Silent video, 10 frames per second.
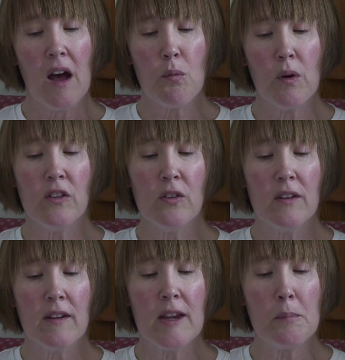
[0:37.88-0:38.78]
I want you
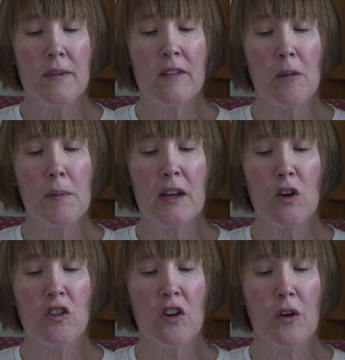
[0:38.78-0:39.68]
to keep stubbing
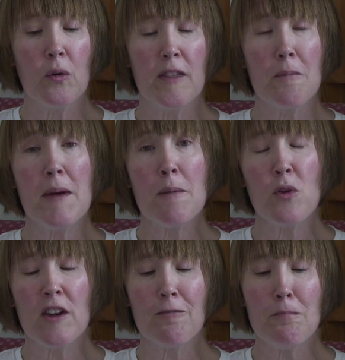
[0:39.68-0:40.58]
your toe on the
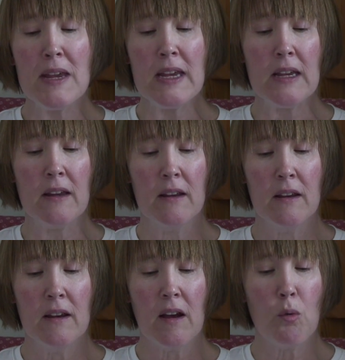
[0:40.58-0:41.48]
memory of me.
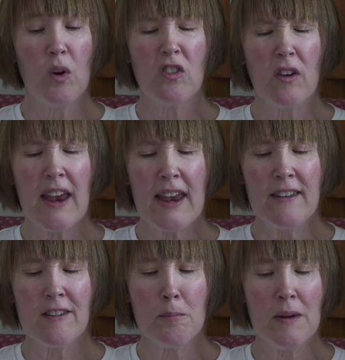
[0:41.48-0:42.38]
I want your
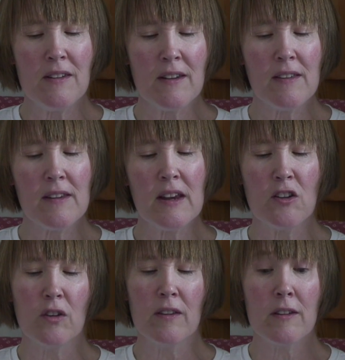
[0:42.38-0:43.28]
head to be dizzy
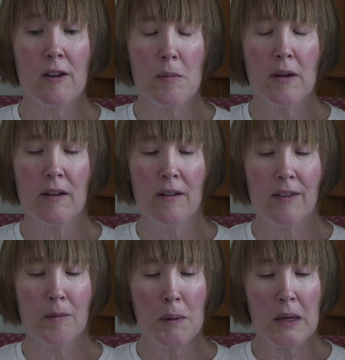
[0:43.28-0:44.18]
and your stomach in
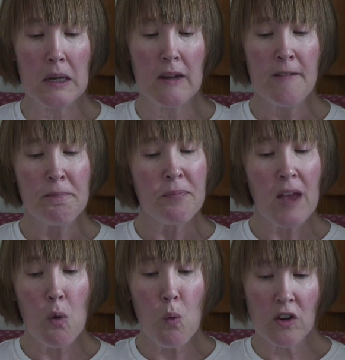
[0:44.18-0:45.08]
a spin.
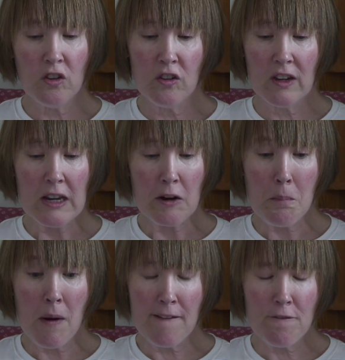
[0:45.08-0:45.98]
I want you to hear
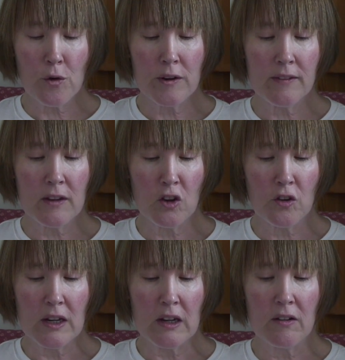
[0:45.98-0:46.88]
my voice in
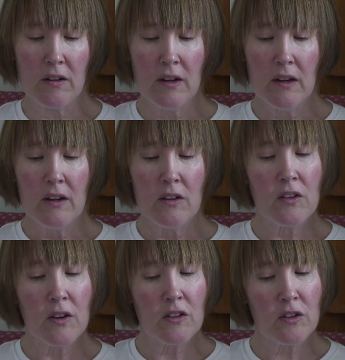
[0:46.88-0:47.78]
your ear, to
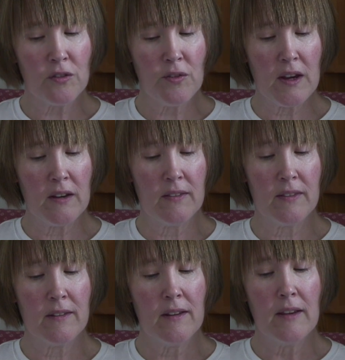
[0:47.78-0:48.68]
touch your face,
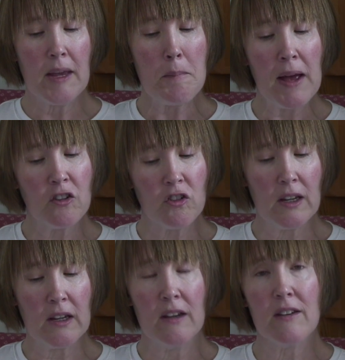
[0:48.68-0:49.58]

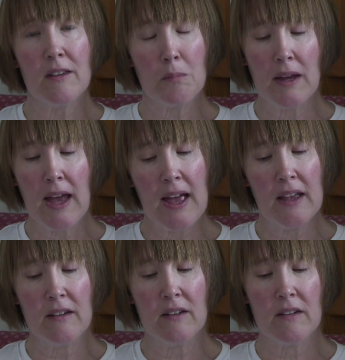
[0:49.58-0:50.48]
imagining it is my
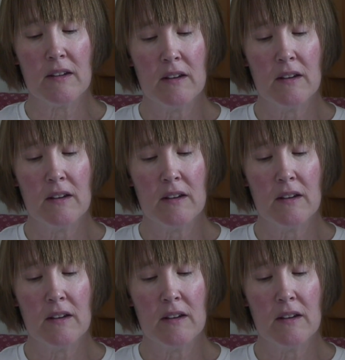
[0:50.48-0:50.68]
hand.